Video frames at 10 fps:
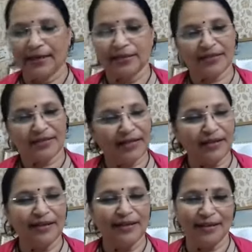
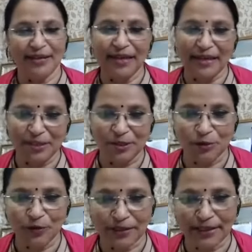Still, he has
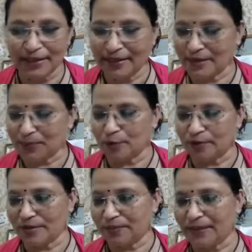to take
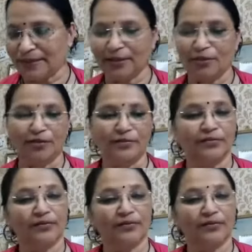responsibility of